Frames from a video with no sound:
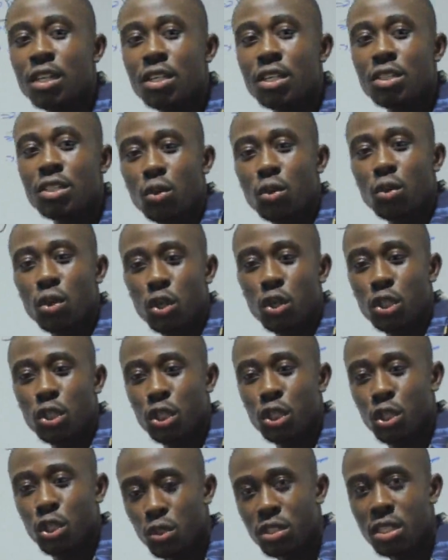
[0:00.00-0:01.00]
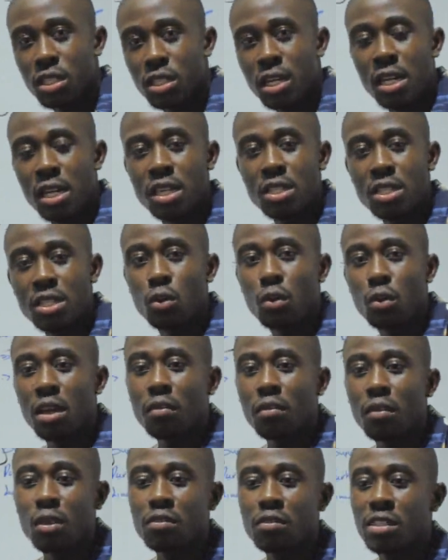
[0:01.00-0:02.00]
solutions. So
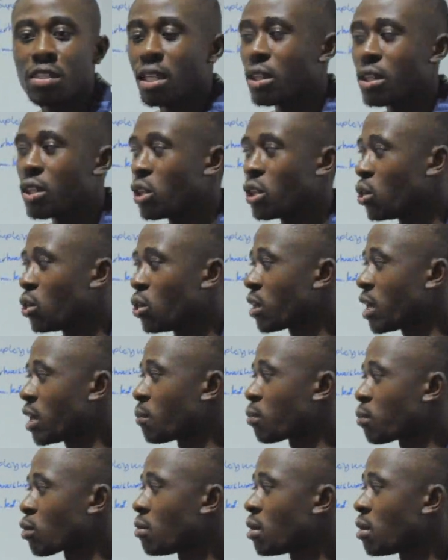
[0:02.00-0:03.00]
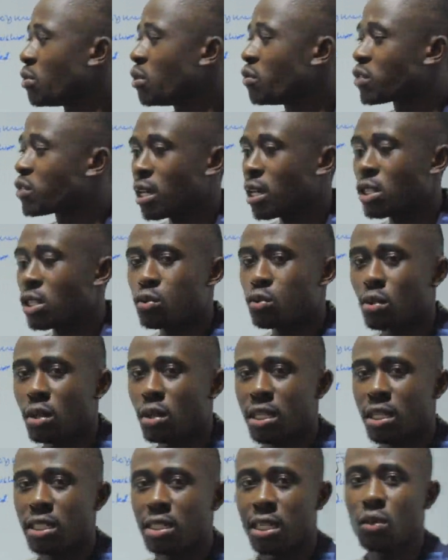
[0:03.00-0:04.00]
whenever you've seen theory and probably you've tried to work
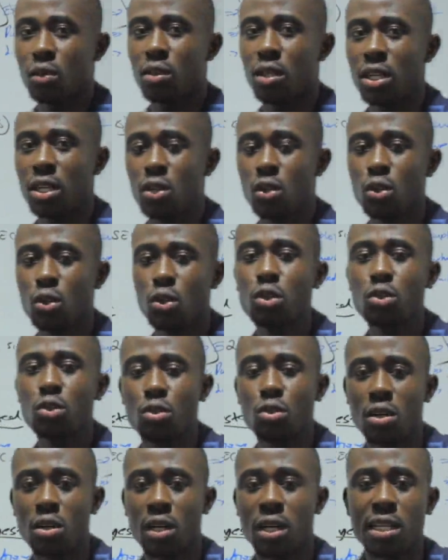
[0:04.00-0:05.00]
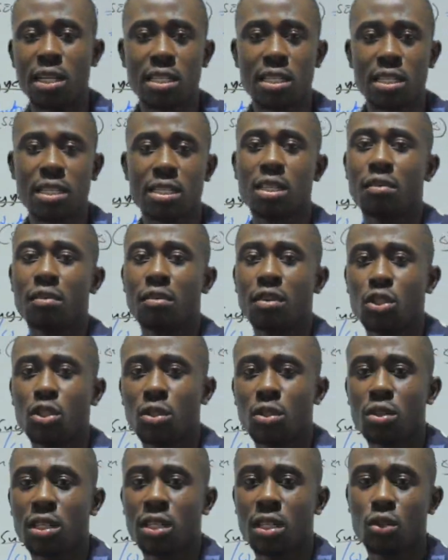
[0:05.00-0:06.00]
it out, then you go to your answers in revision
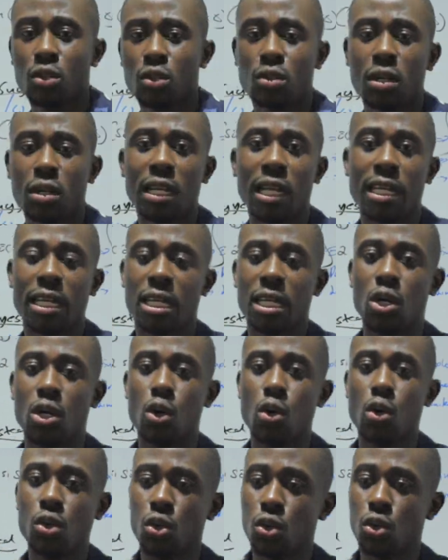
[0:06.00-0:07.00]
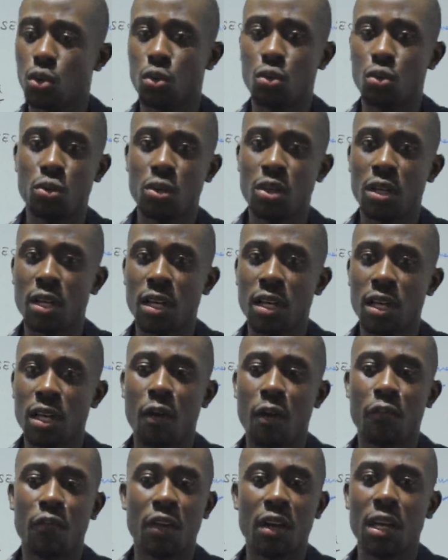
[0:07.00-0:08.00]
kit and you're like, oh no,
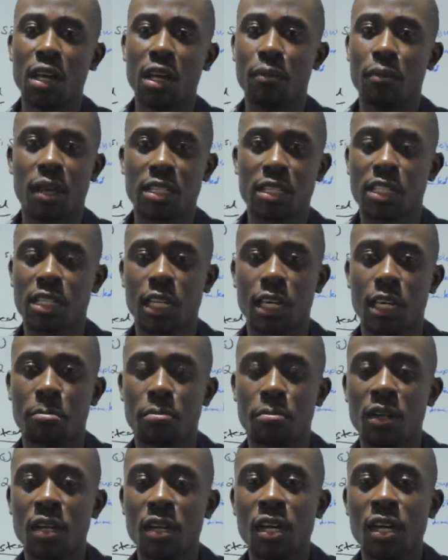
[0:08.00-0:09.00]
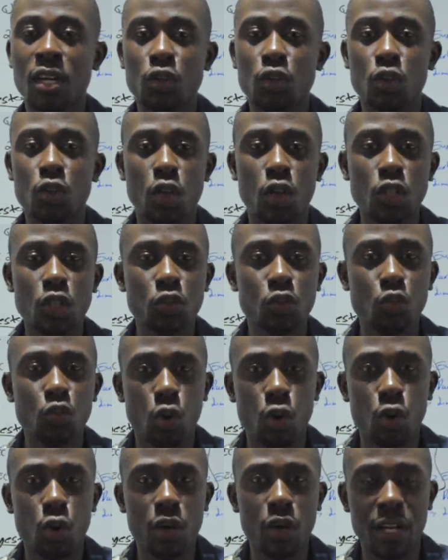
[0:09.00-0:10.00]
I've really messed up. Don't
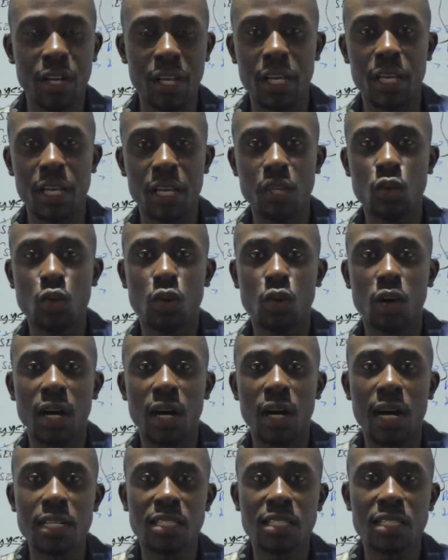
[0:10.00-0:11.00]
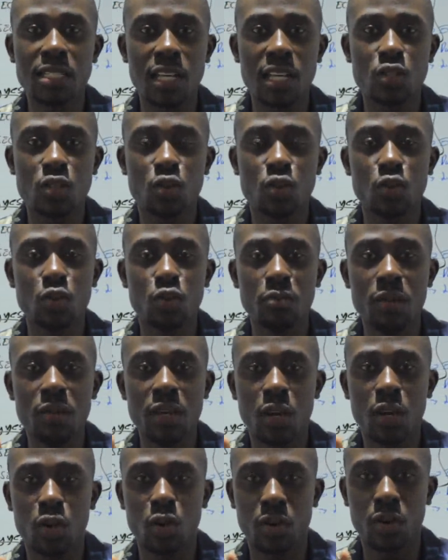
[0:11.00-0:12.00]
worry, your answers could be
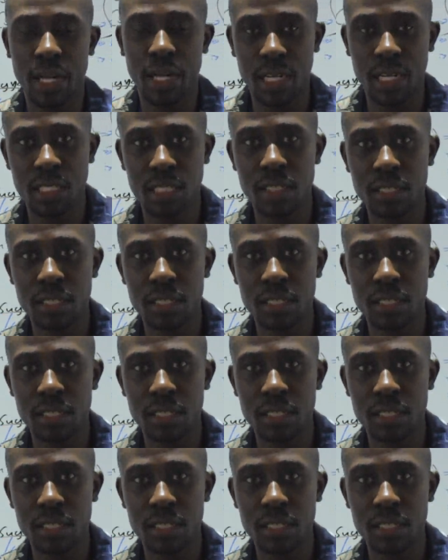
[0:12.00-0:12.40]
correct.